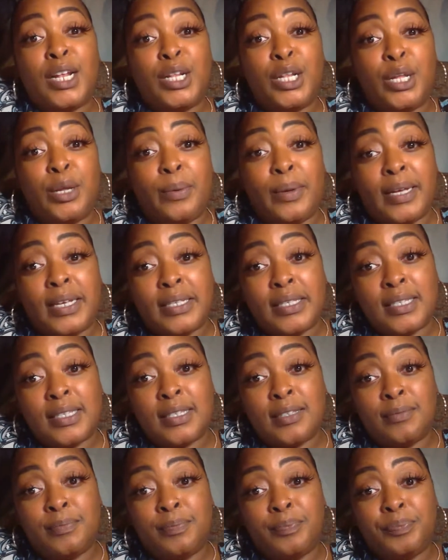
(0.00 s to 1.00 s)

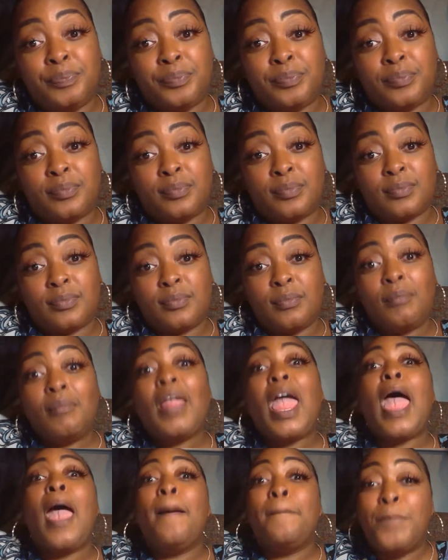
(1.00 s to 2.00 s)
Louis
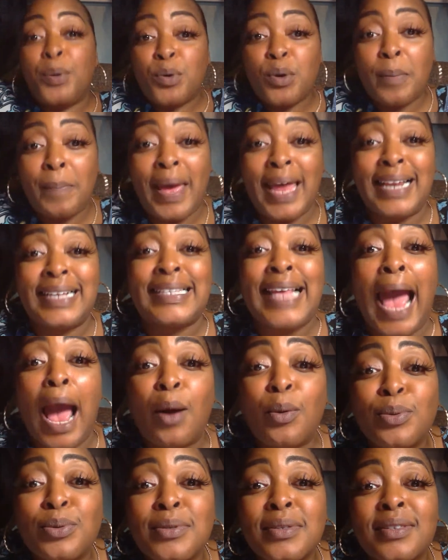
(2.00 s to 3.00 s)
and pulled up at his
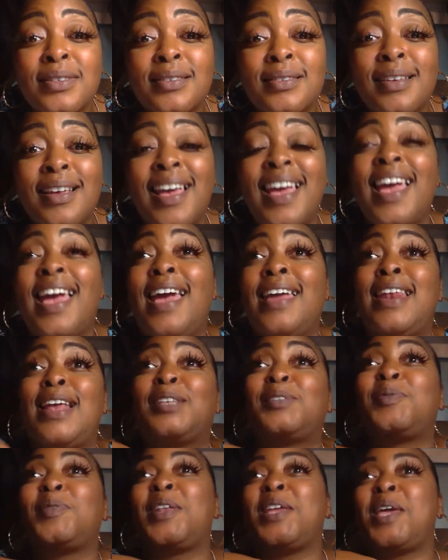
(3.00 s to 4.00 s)
house. And
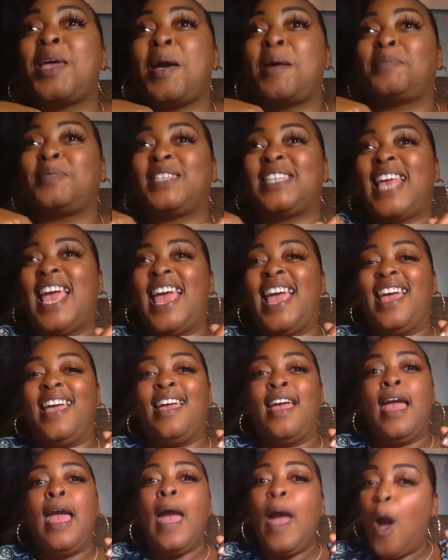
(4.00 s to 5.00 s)
that's what he kept
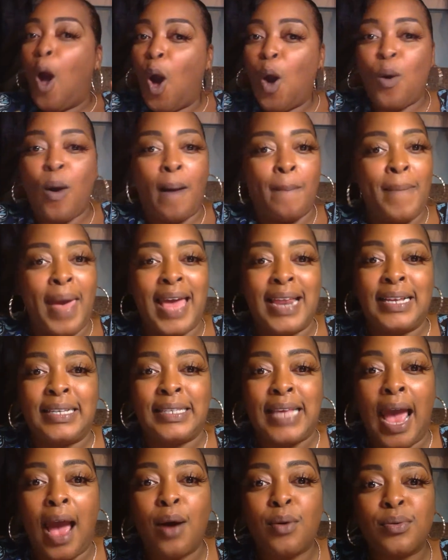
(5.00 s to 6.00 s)
saying. Oh, I'm at
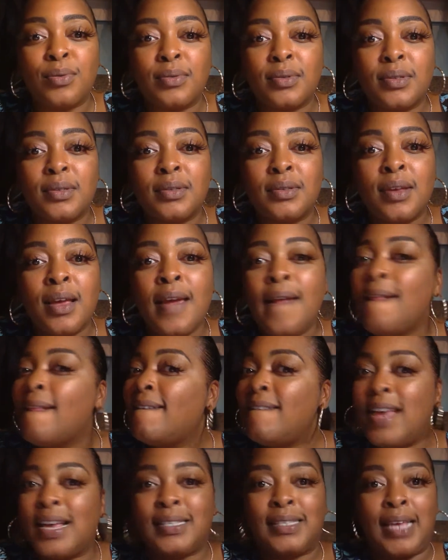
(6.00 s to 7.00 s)
his house.
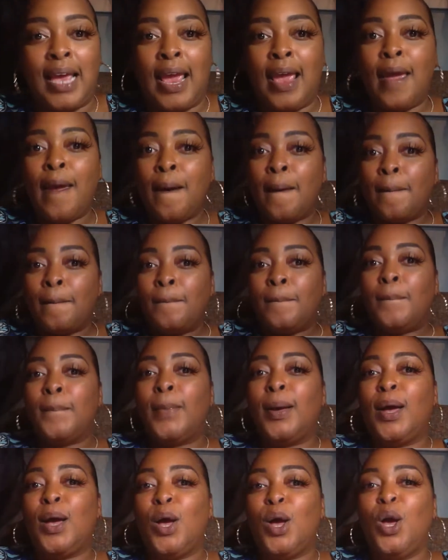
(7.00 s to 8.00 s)
Yes, I am.
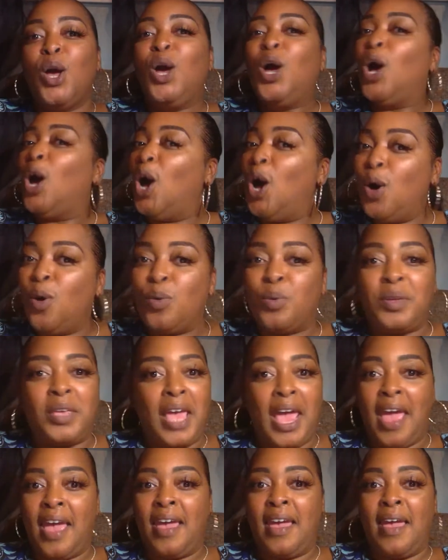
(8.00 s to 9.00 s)
Oh,
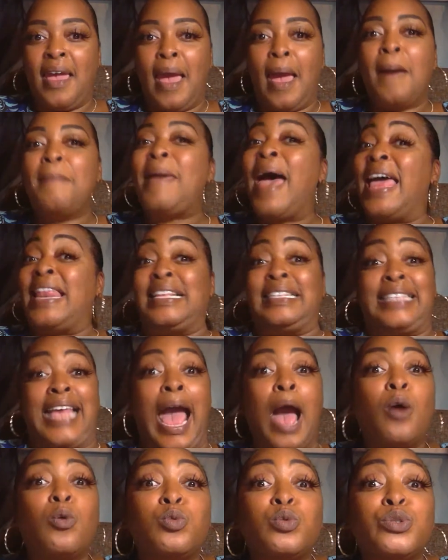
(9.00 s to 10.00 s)
yeah, I'm at his
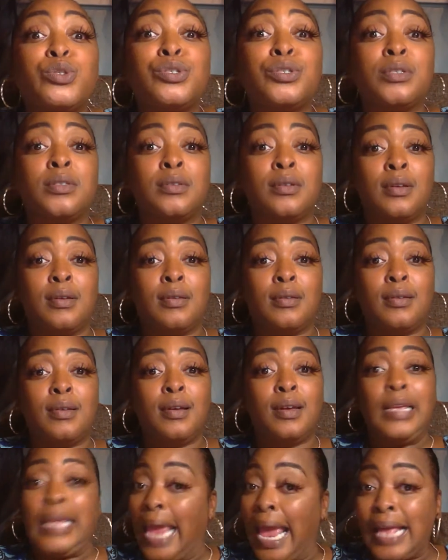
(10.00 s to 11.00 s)
house.
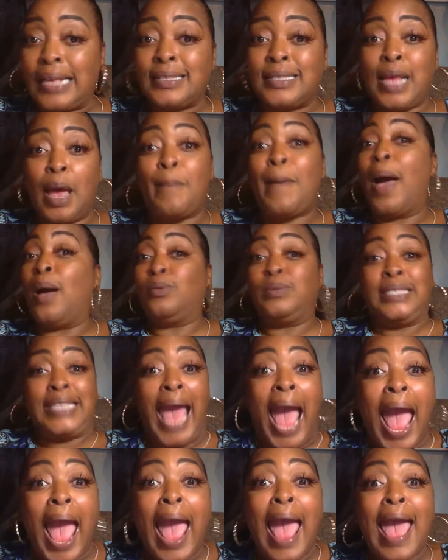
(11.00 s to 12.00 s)
Yes, I'm
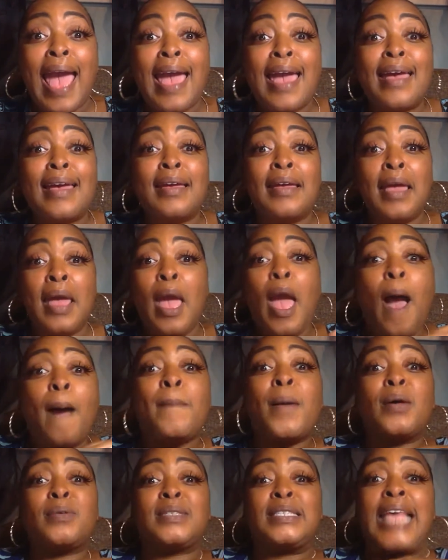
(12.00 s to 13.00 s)
outside.
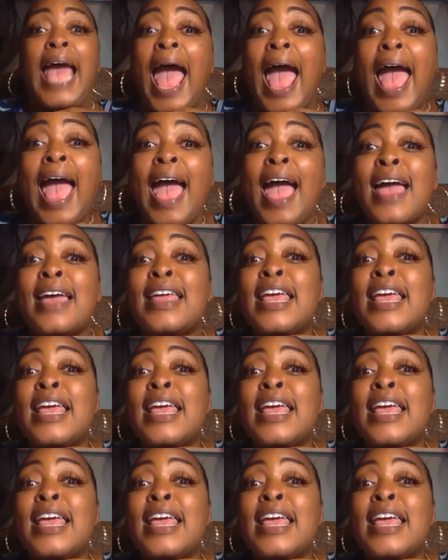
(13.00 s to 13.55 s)
I'm outside.